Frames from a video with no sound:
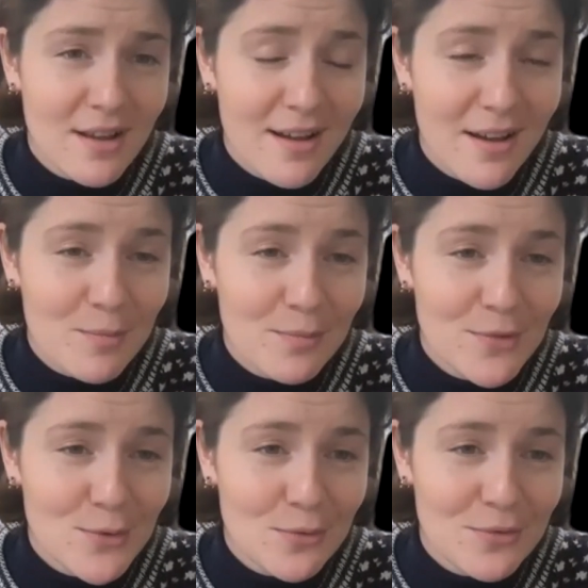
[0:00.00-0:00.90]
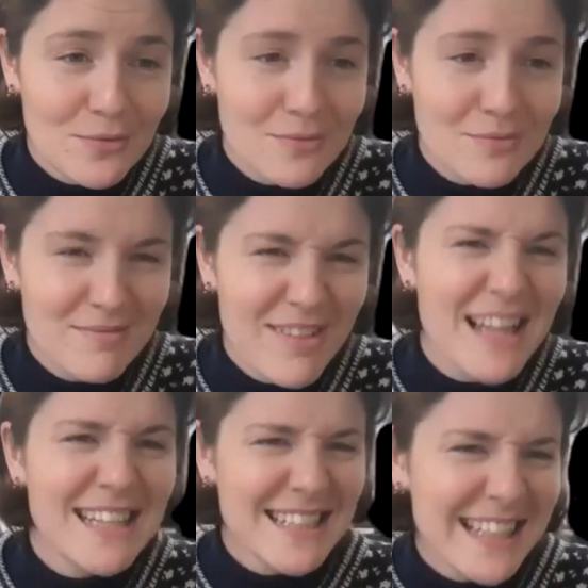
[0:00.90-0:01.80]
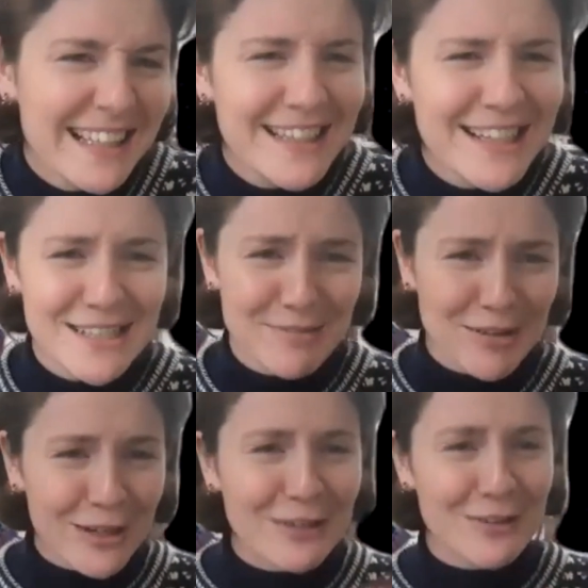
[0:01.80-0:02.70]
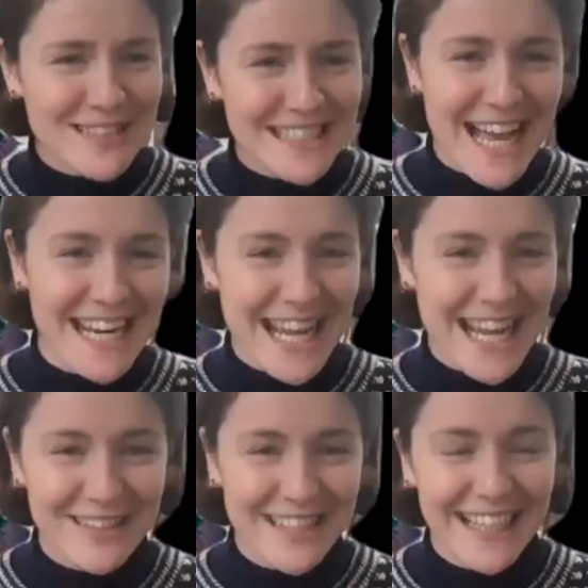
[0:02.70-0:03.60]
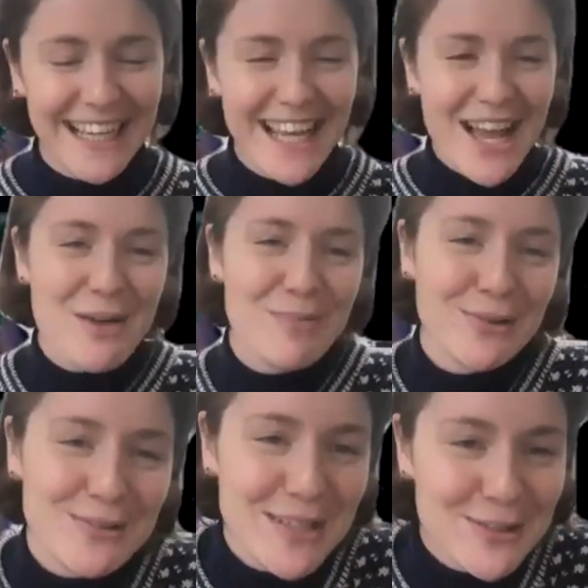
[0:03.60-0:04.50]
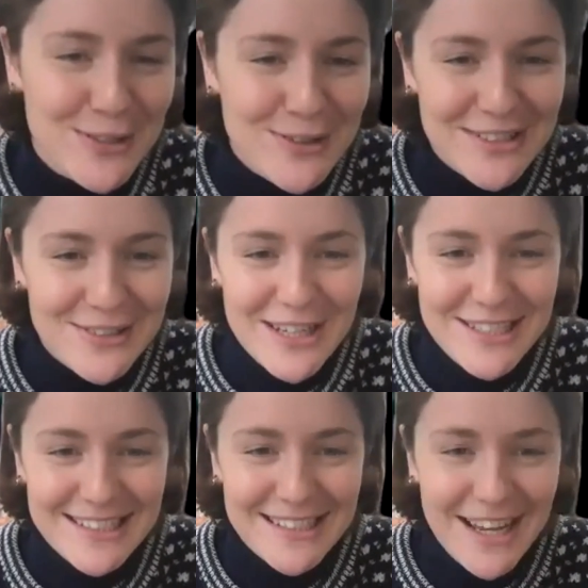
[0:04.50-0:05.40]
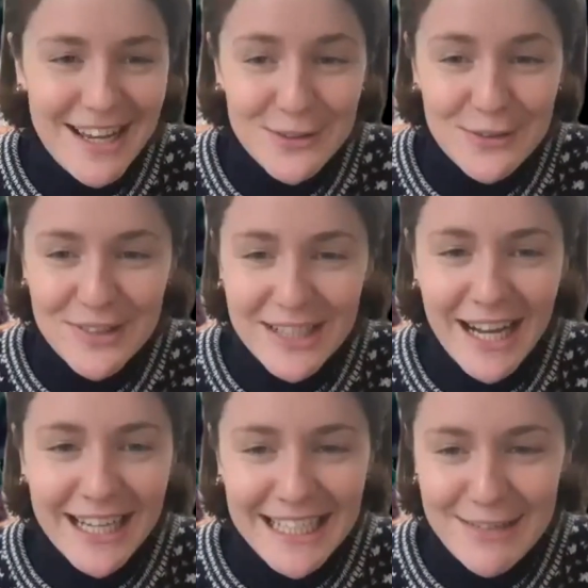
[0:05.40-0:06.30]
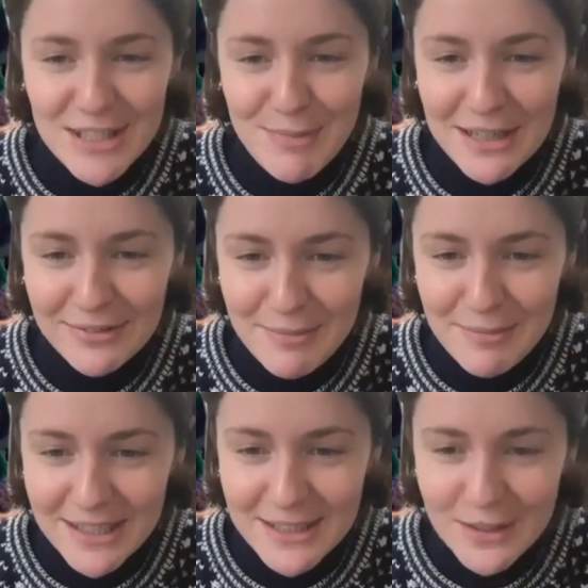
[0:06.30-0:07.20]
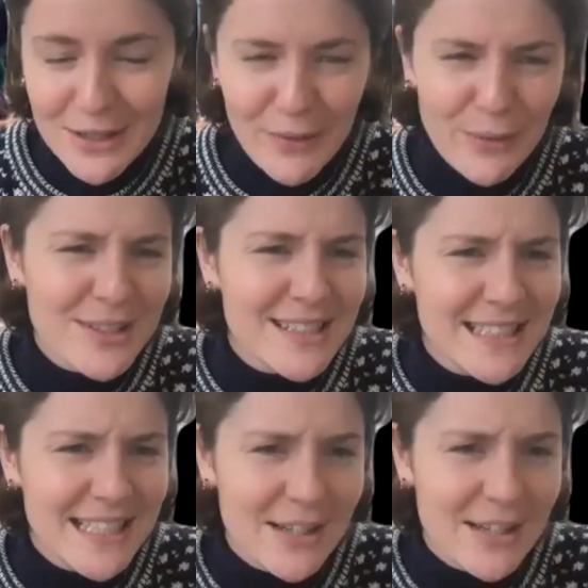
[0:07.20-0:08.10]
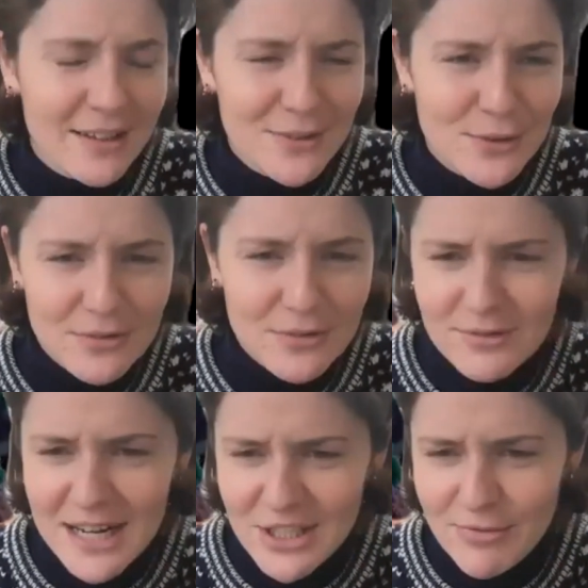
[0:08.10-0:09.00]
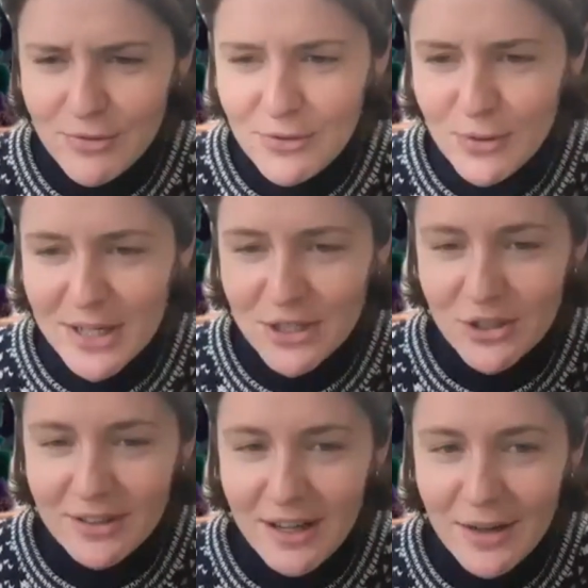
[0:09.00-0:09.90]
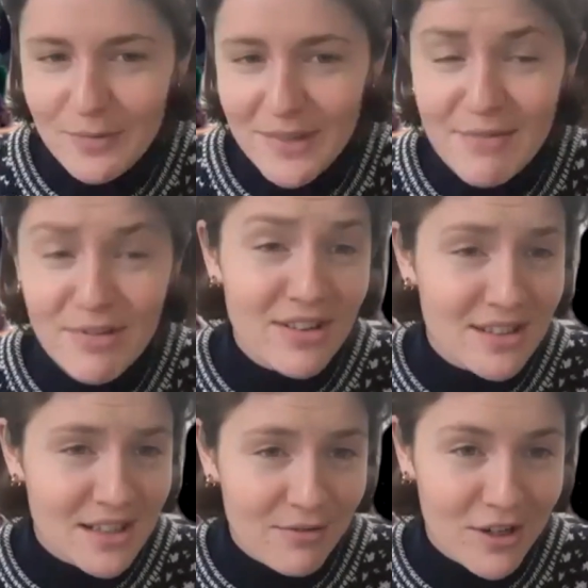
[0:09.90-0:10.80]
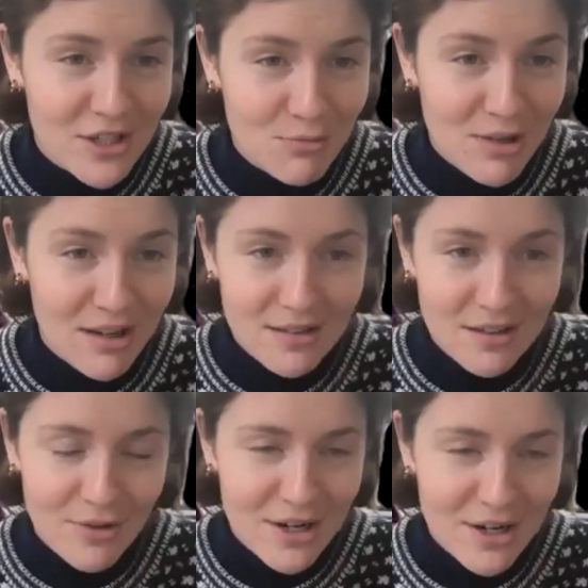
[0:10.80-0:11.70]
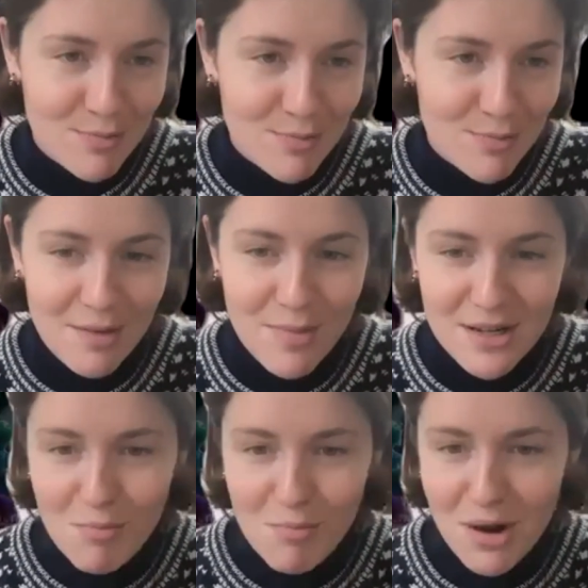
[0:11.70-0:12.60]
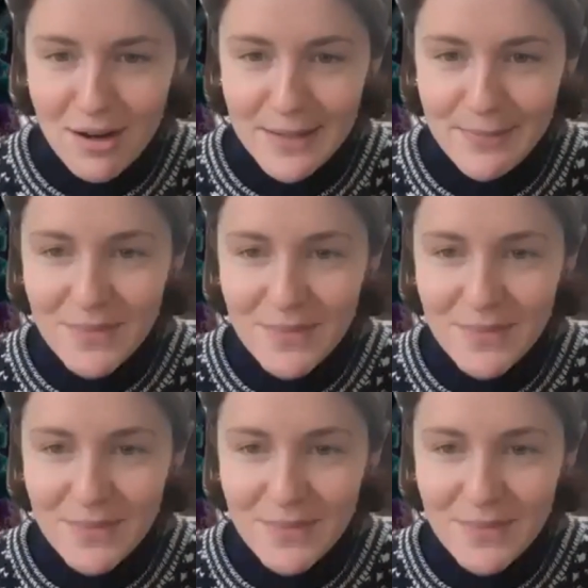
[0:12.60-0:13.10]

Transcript: sort of fairly succinctly, because there'll be quite a lot of scanning happening, but also make sure you ask your questions sort of kindly and respectfully, because no one wants to see a sort of raggy, rude question. Even if it's a tough question, we like tough questions, but they can be done politely.